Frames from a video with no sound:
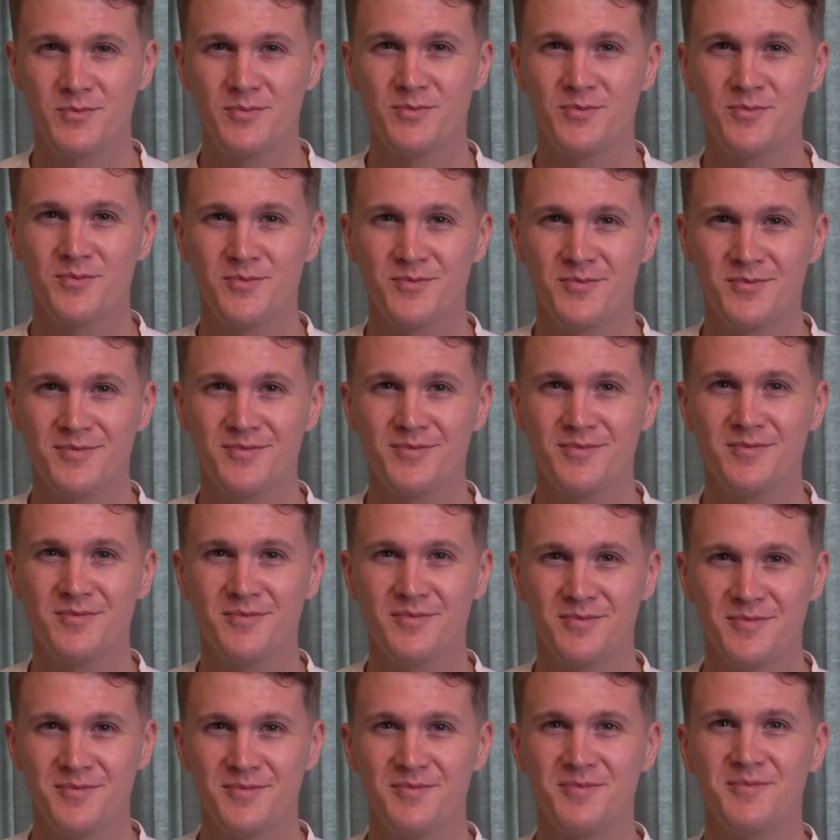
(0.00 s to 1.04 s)
Can you say
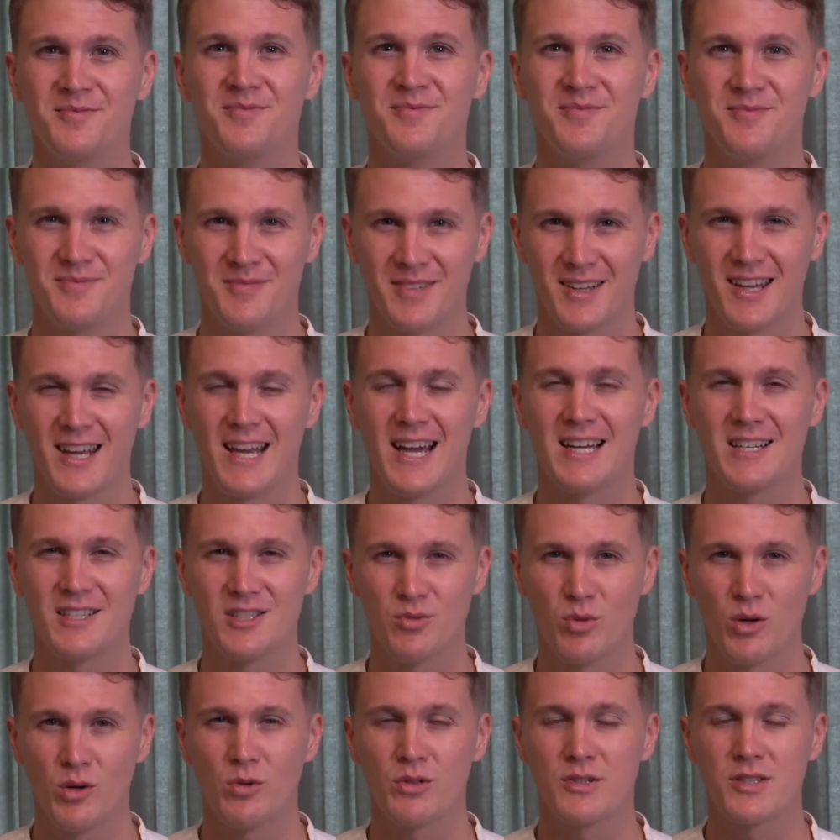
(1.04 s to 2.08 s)
that again? And I'm
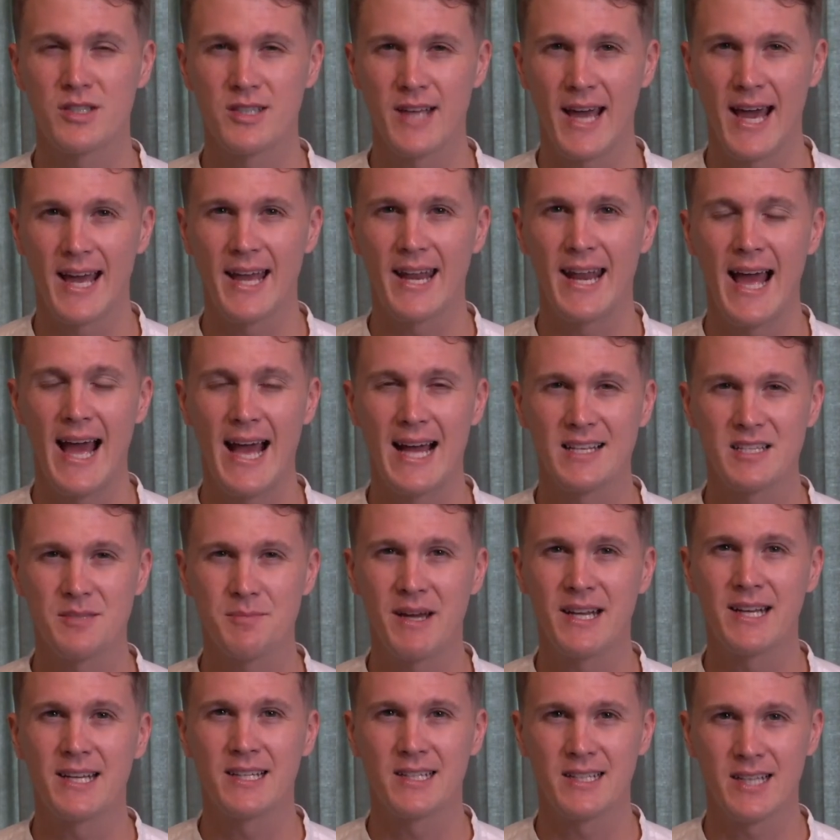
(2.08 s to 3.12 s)
yes, we will say it as
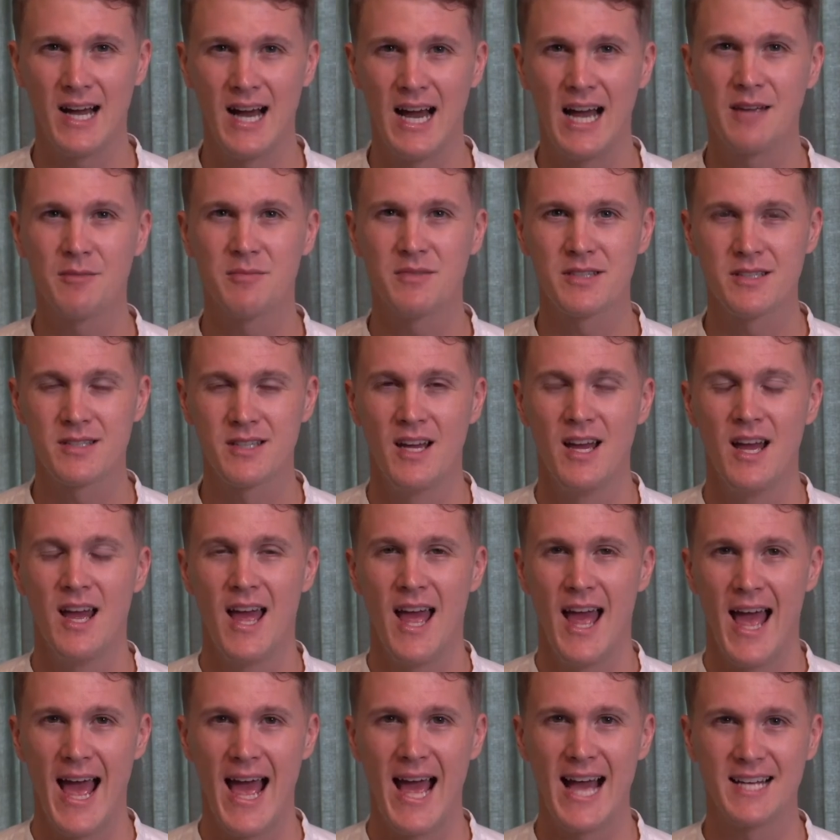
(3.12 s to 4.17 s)
many times
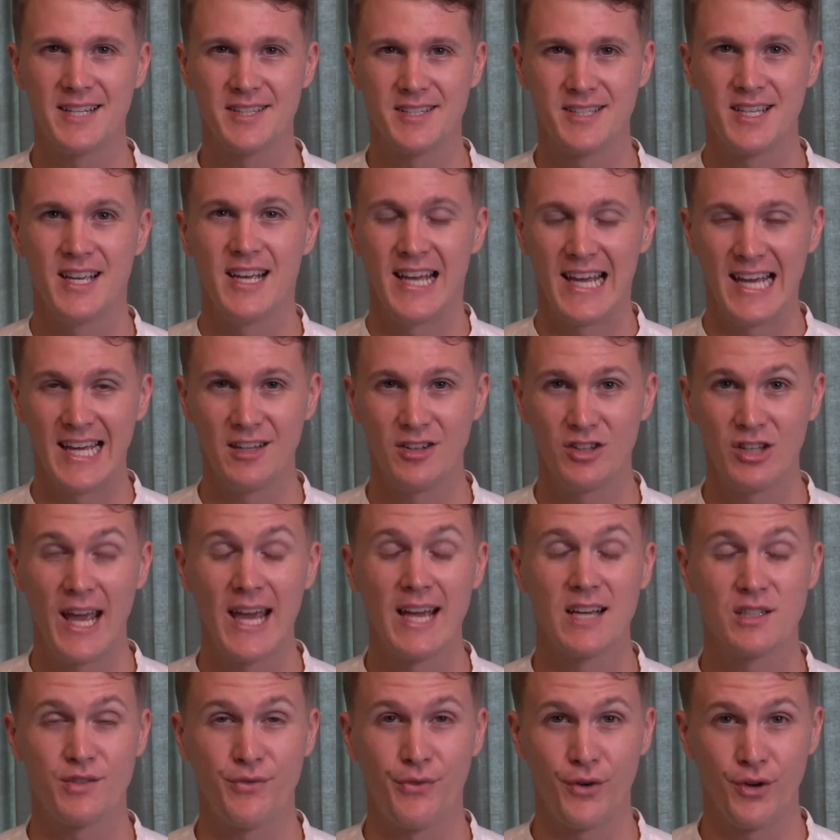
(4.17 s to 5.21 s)
as okay. it
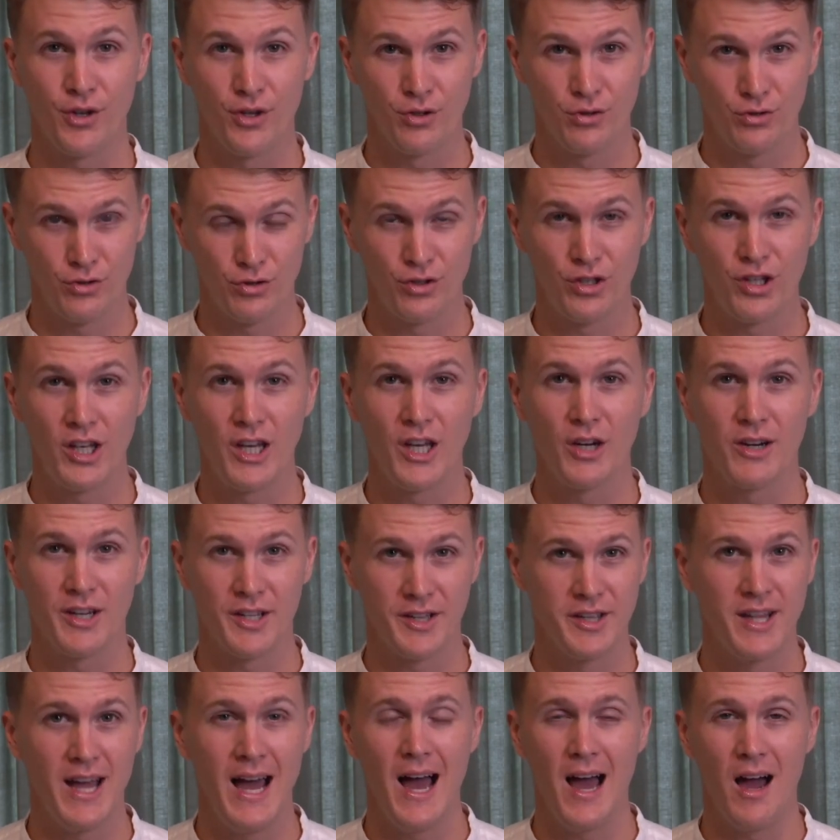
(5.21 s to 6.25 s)
takes for you to hear it
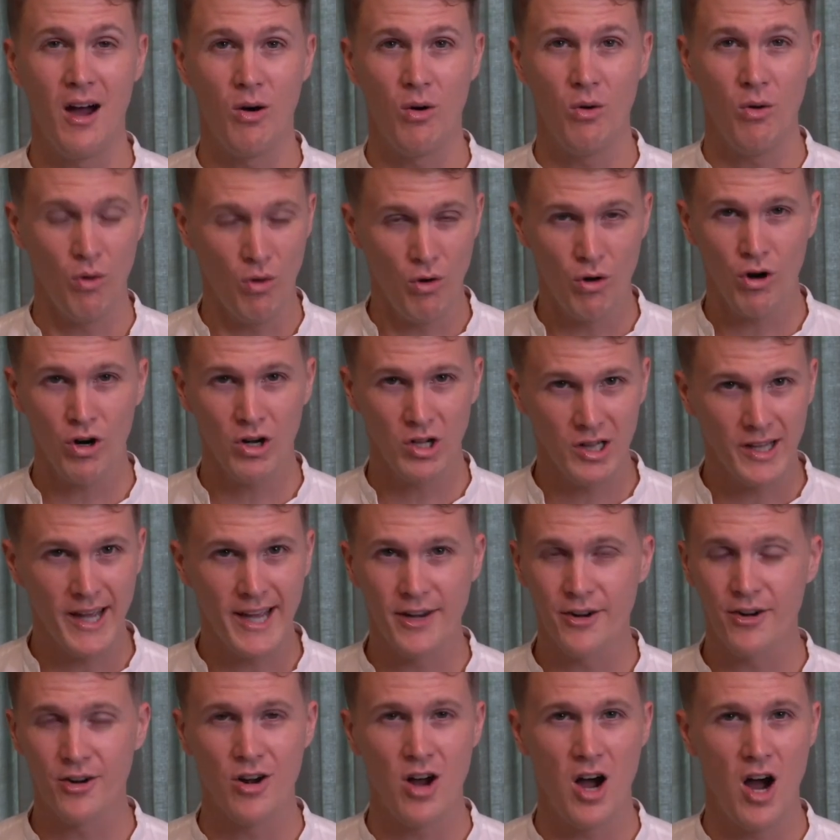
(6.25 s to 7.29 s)
now, or
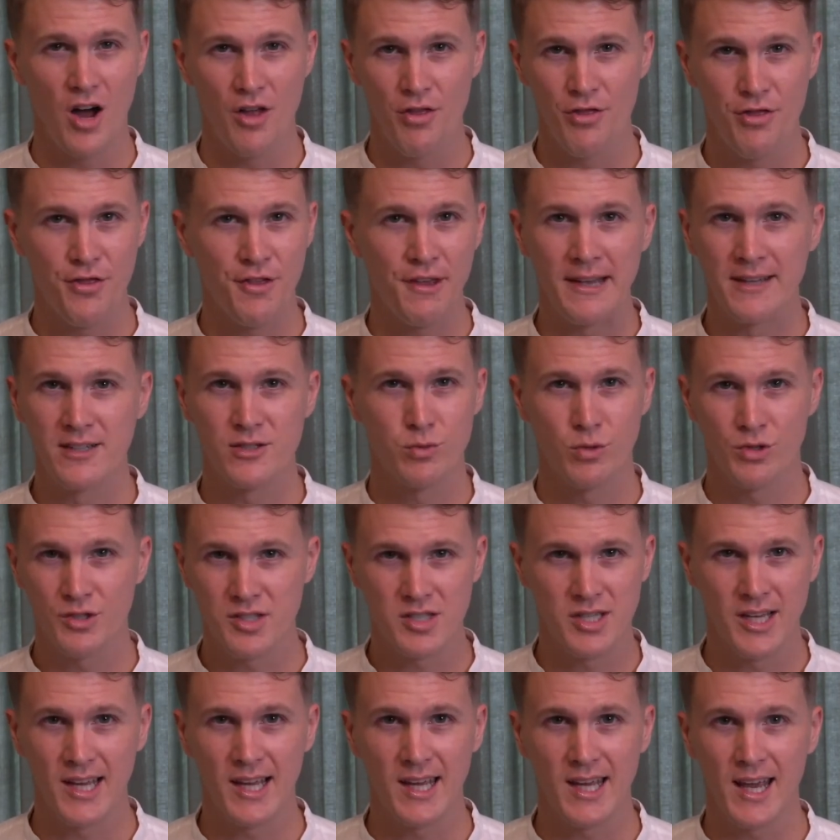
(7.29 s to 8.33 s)
later on things will
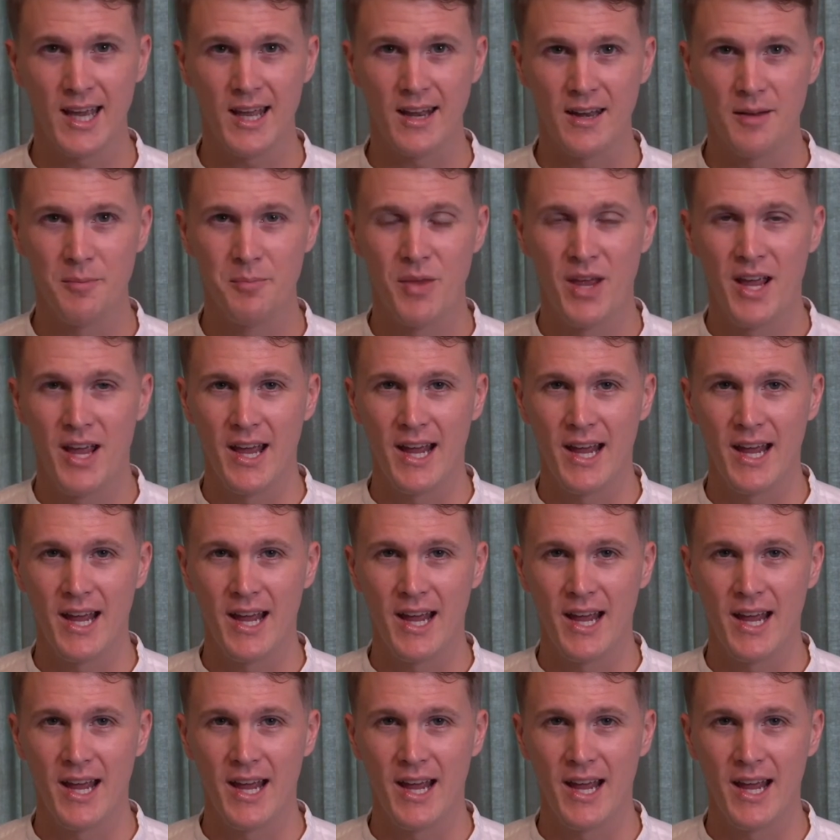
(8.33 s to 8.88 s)
sink in.